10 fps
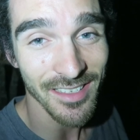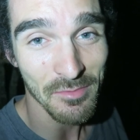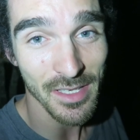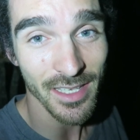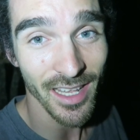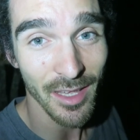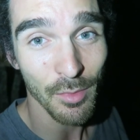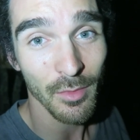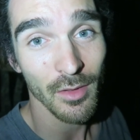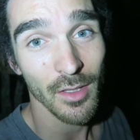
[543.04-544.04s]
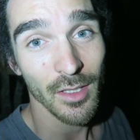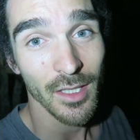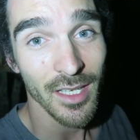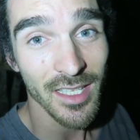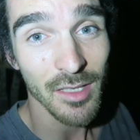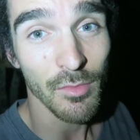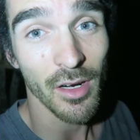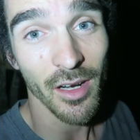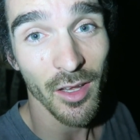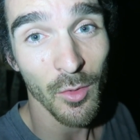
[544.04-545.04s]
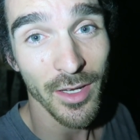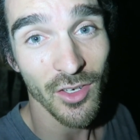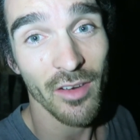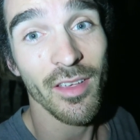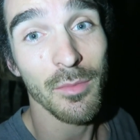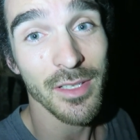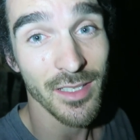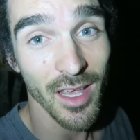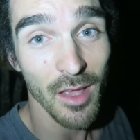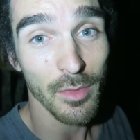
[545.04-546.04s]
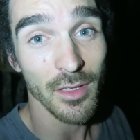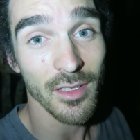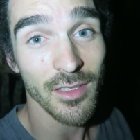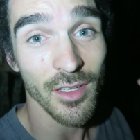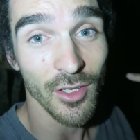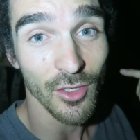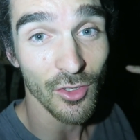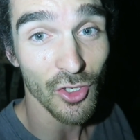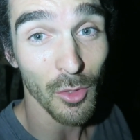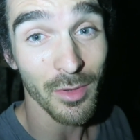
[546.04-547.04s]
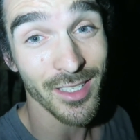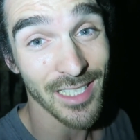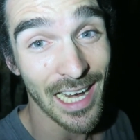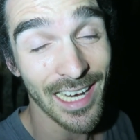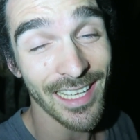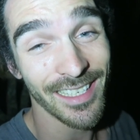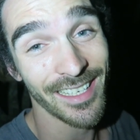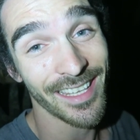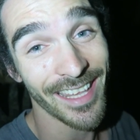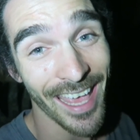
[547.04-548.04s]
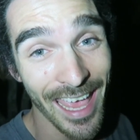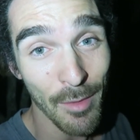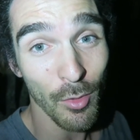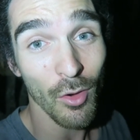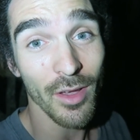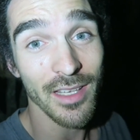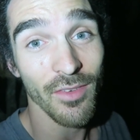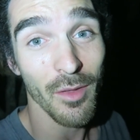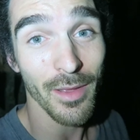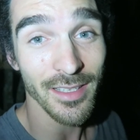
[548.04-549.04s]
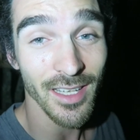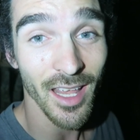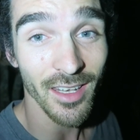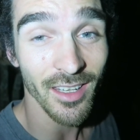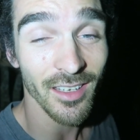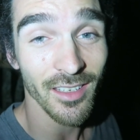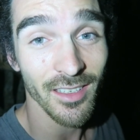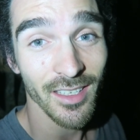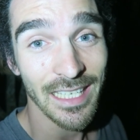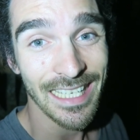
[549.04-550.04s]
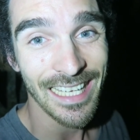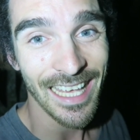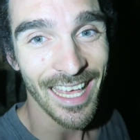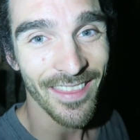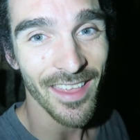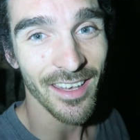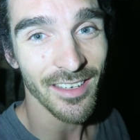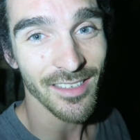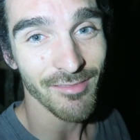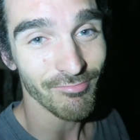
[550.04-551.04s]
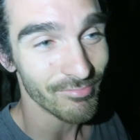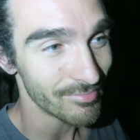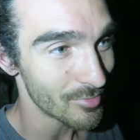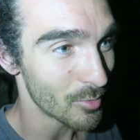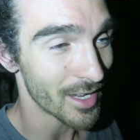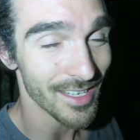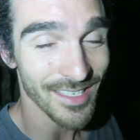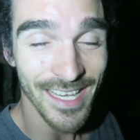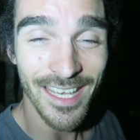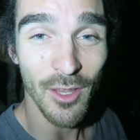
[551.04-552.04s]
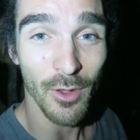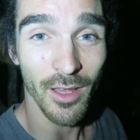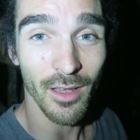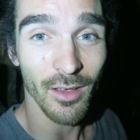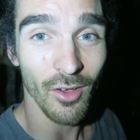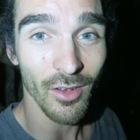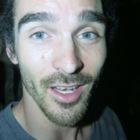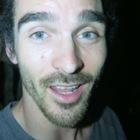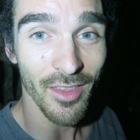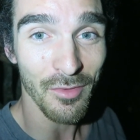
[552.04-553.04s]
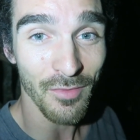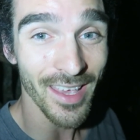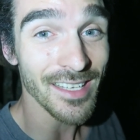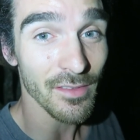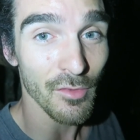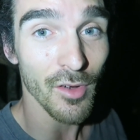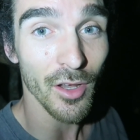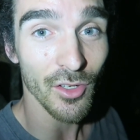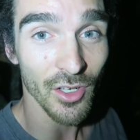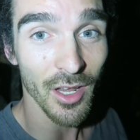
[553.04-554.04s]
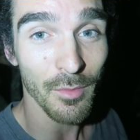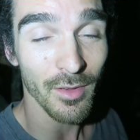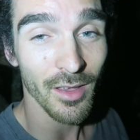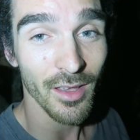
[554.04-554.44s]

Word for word: get some sleep. Tomorrow we're driving up to Durban to drop Jack at the airport. He's flying back to London. And then we're continuing on another phase of the road trip.